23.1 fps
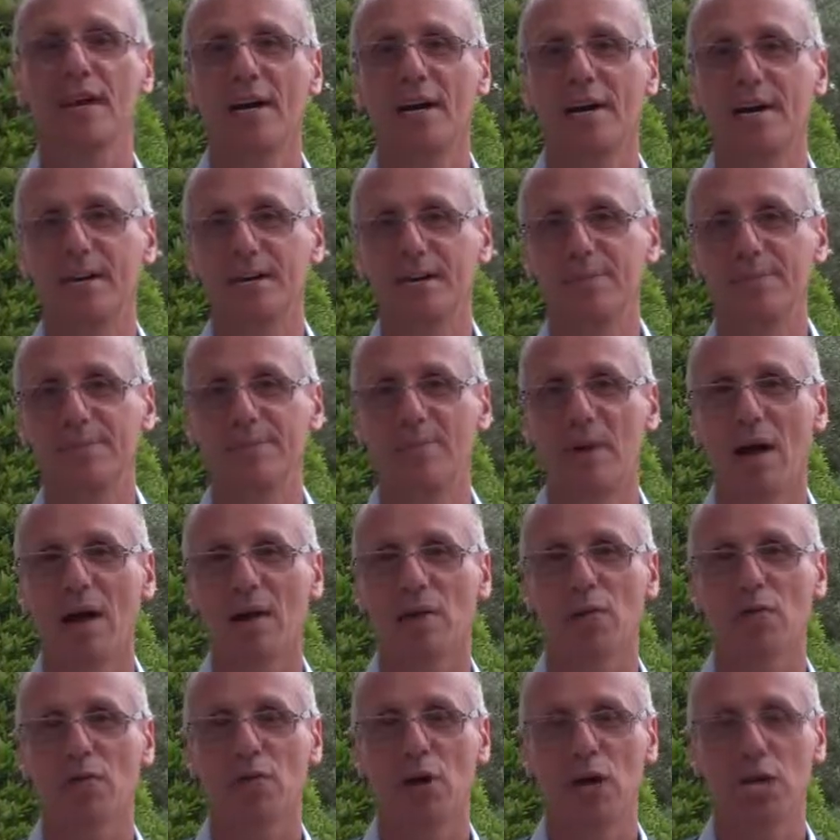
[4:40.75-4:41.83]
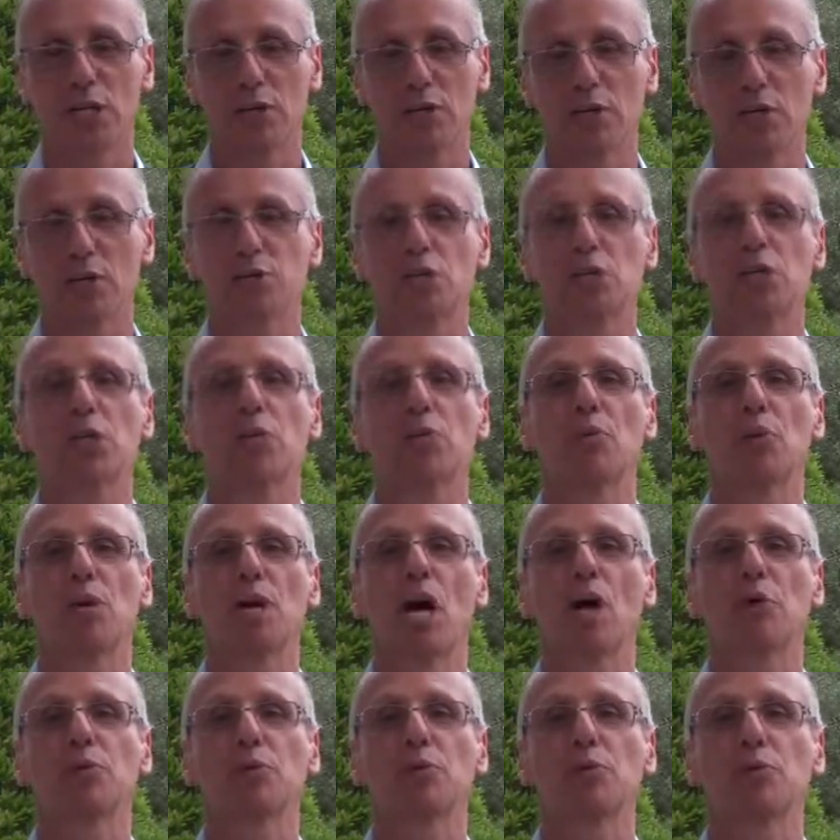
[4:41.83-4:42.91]
I'll find eventually the way
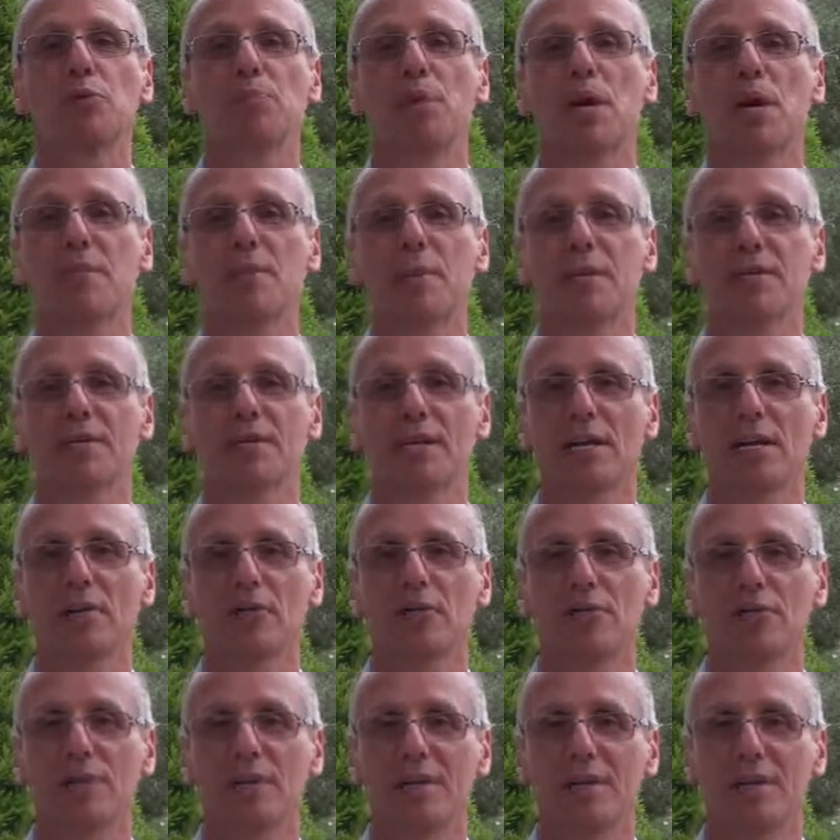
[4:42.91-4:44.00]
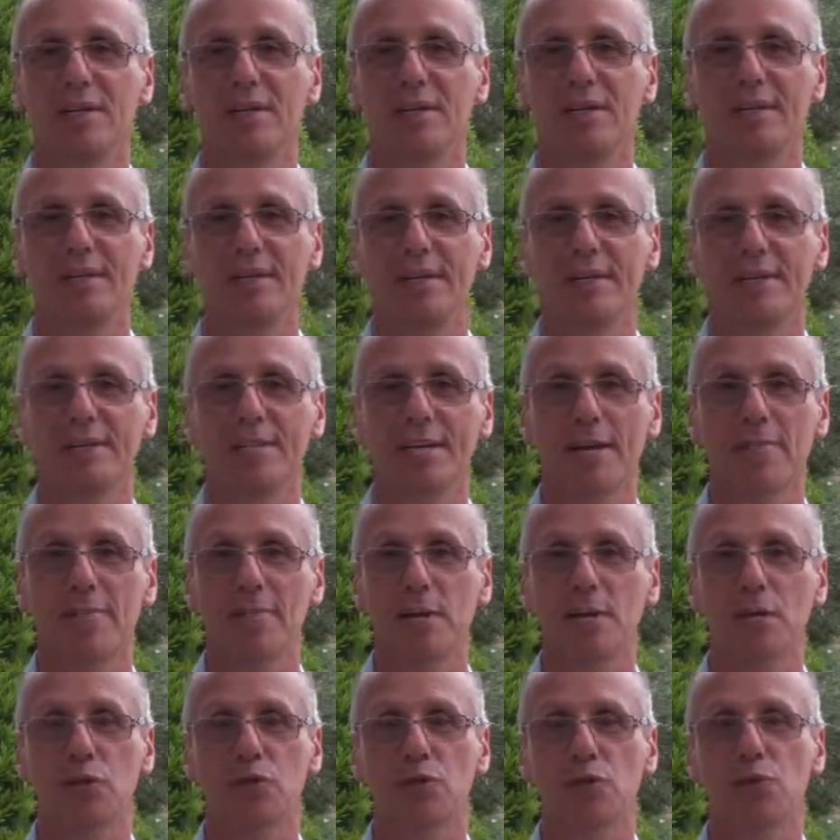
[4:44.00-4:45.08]
how to do it by myself, as I
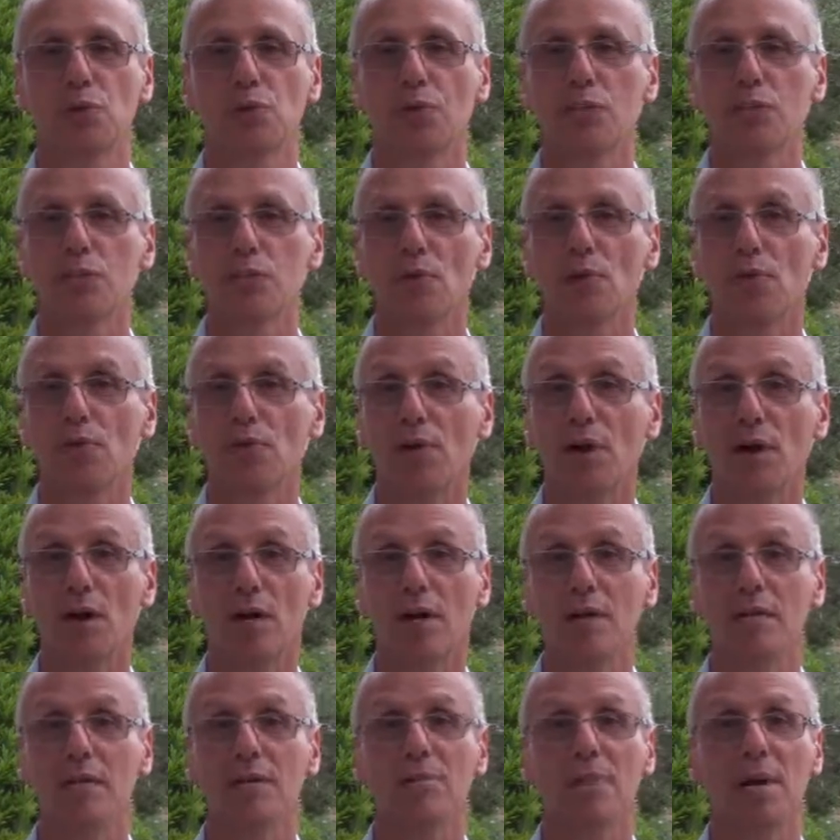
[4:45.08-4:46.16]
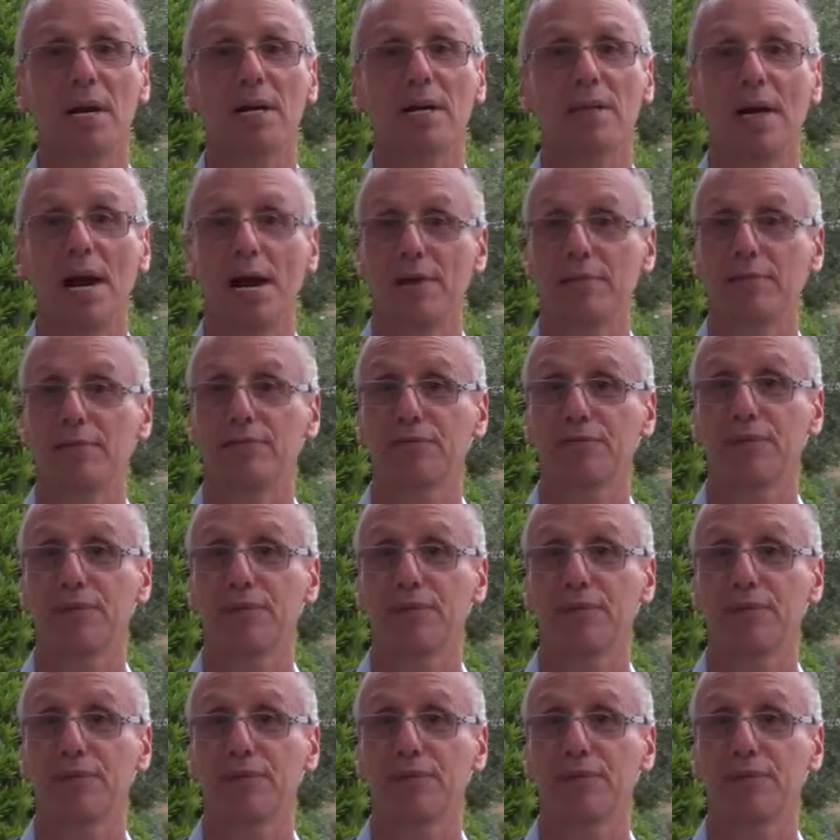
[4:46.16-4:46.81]
managed to do it so far in my life.